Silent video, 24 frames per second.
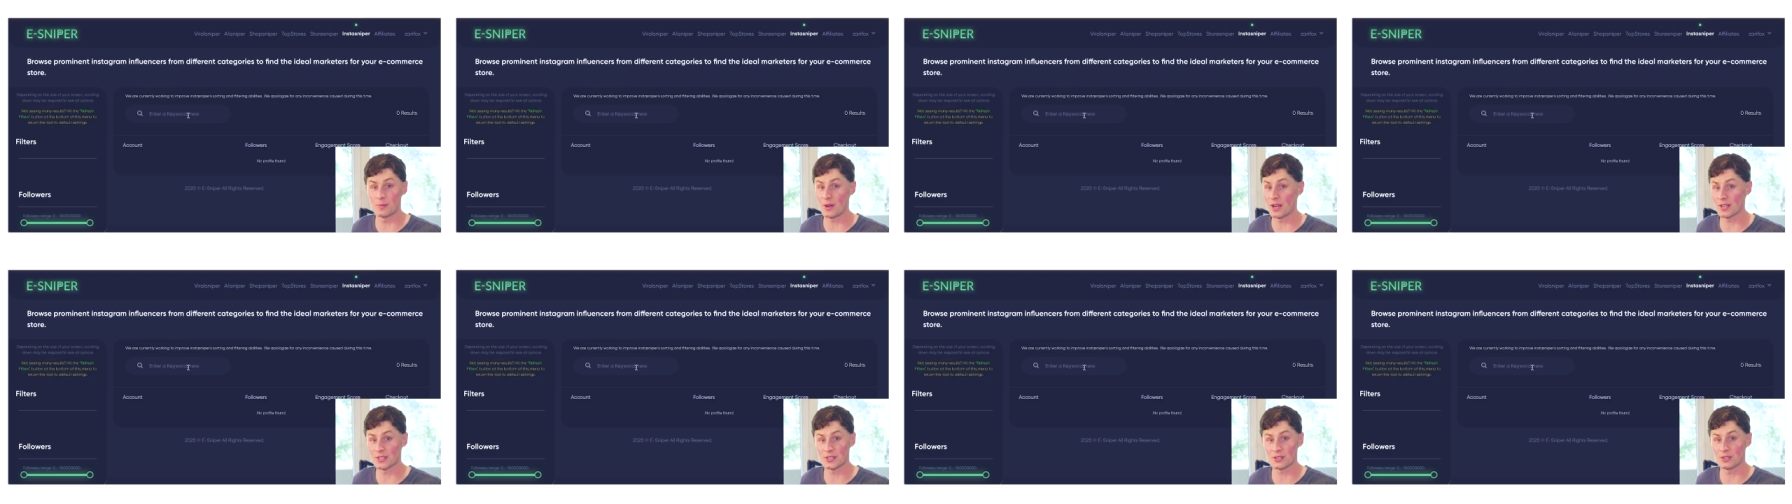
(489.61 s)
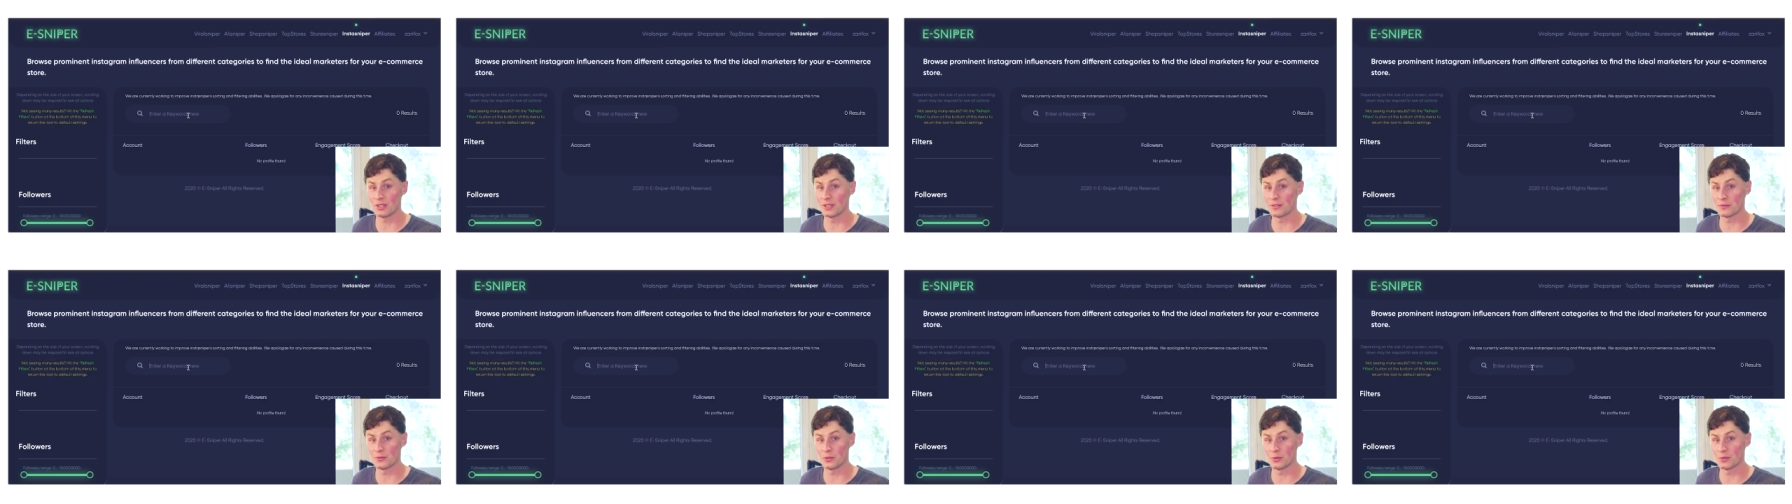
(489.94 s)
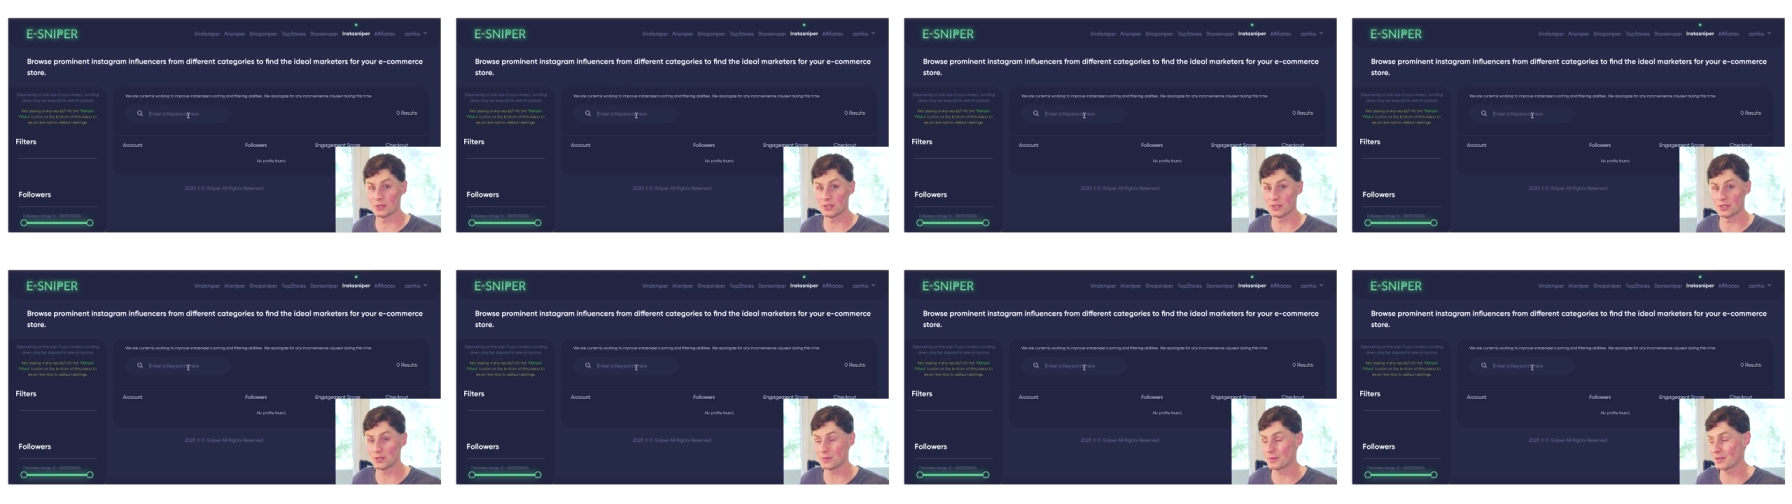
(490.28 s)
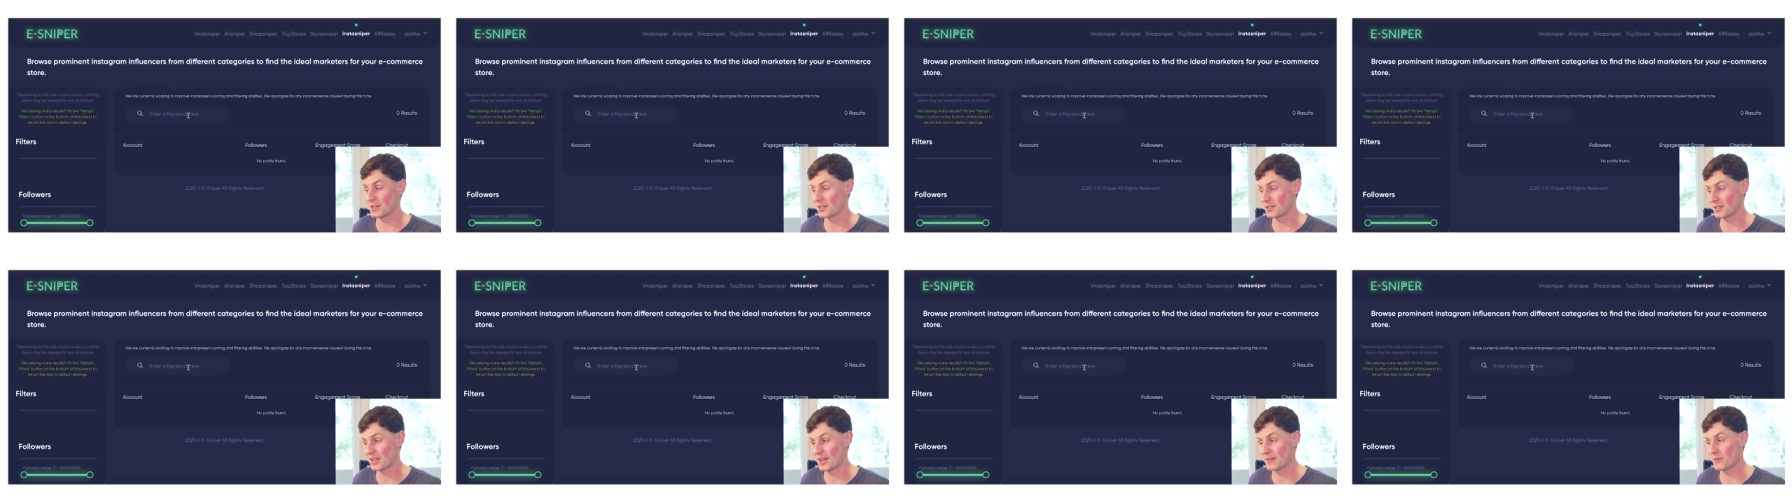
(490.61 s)
of bicycle influencers
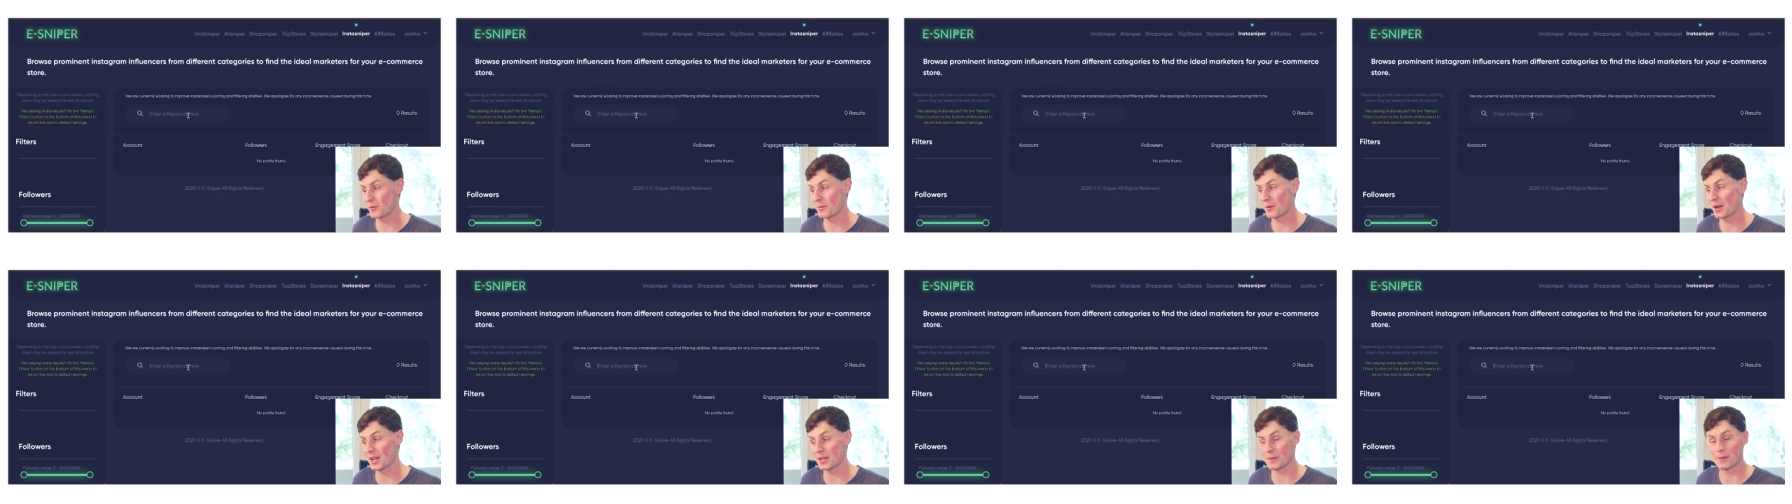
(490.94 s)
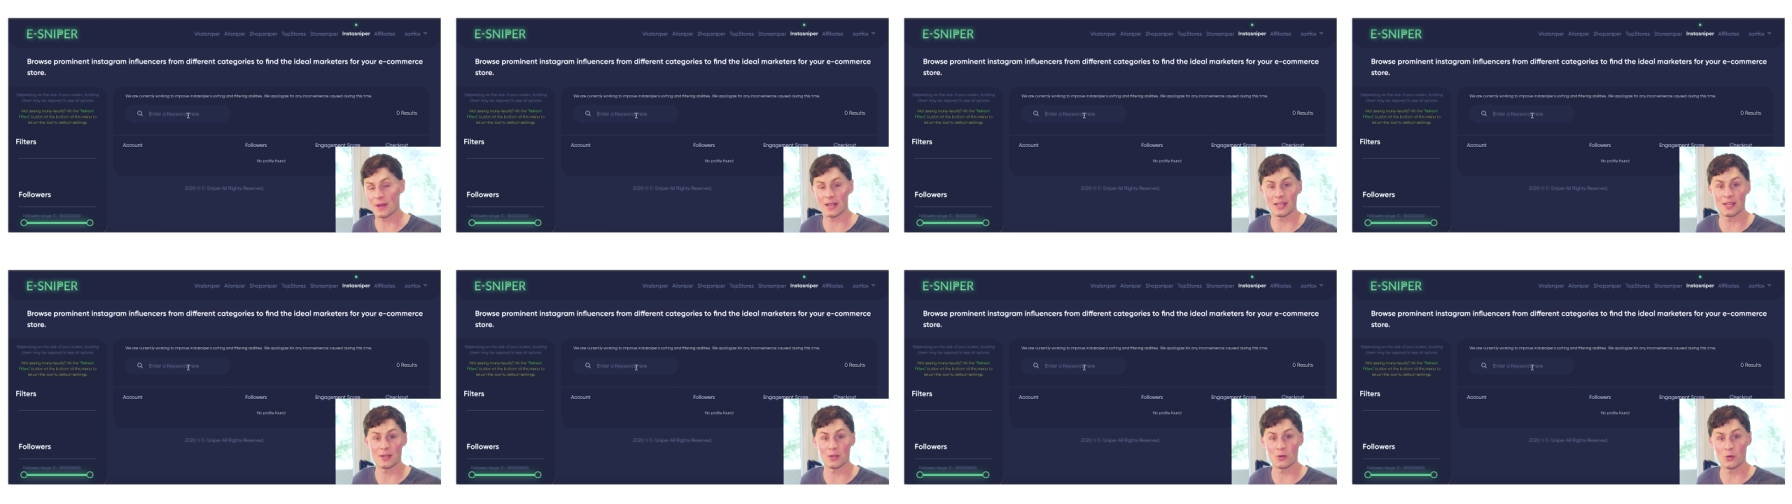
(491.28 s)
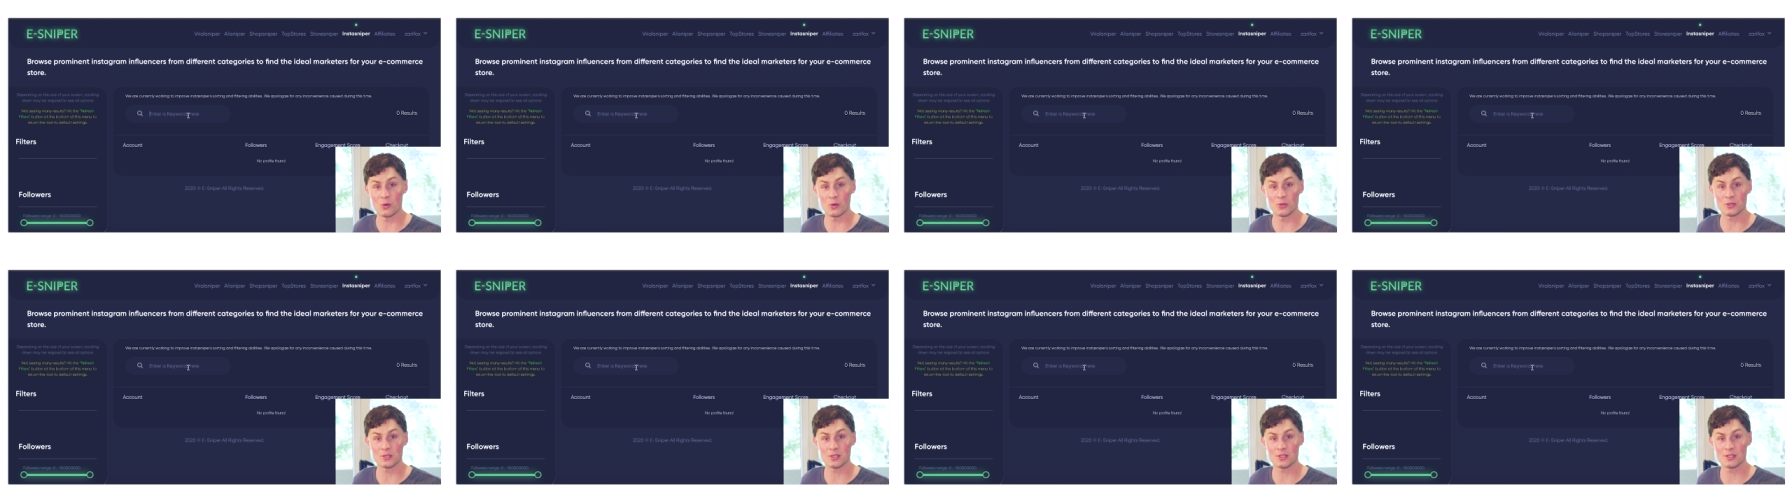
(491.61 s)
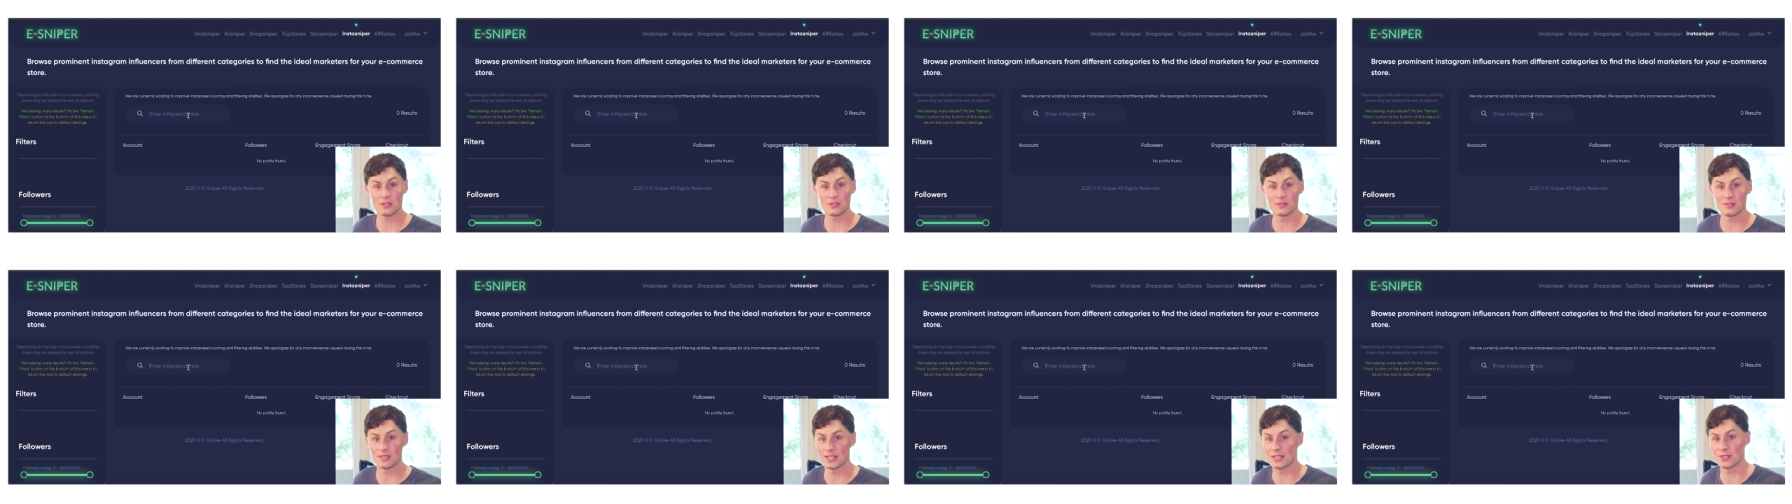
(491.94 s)
because I have a bikepacking course,